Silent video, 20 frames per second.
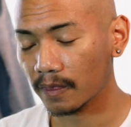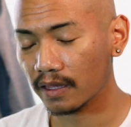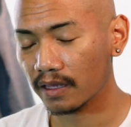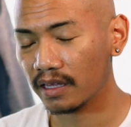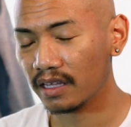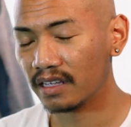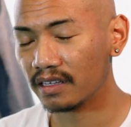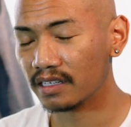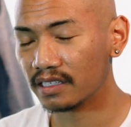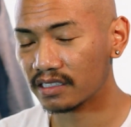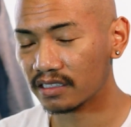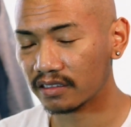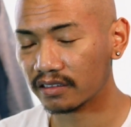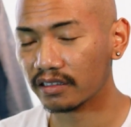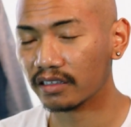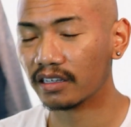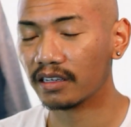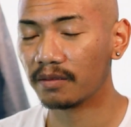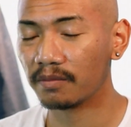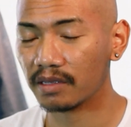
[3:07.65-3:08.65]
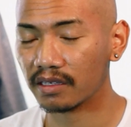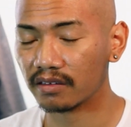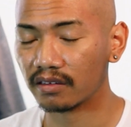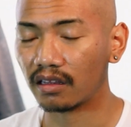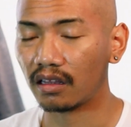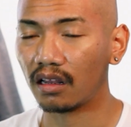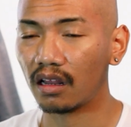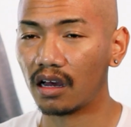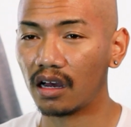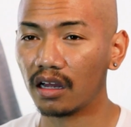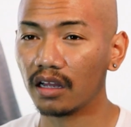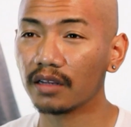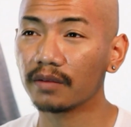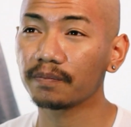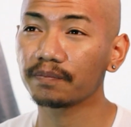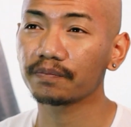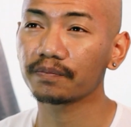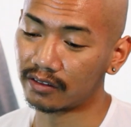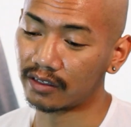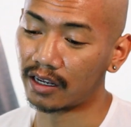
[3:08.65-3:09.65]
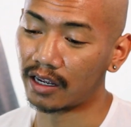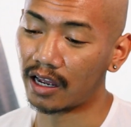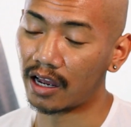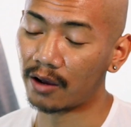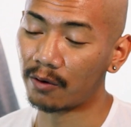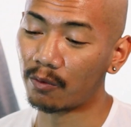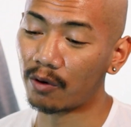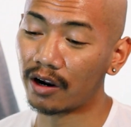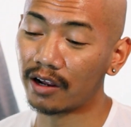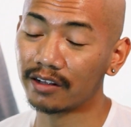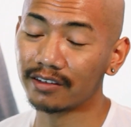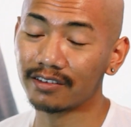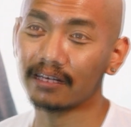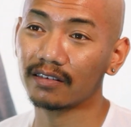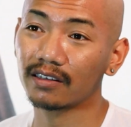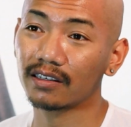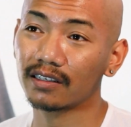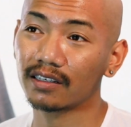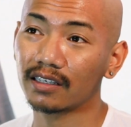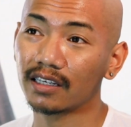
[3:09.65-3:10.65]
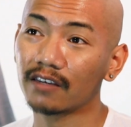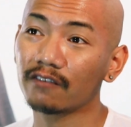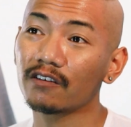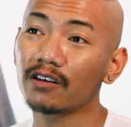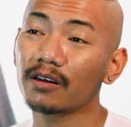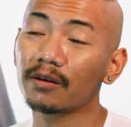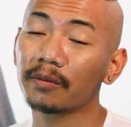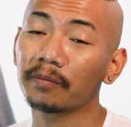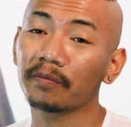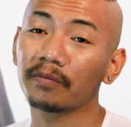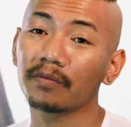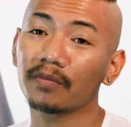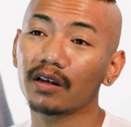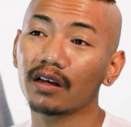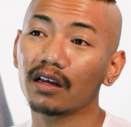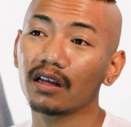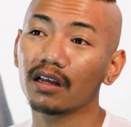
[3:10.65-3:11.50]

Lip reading: he missed a lot. So I wanted to give him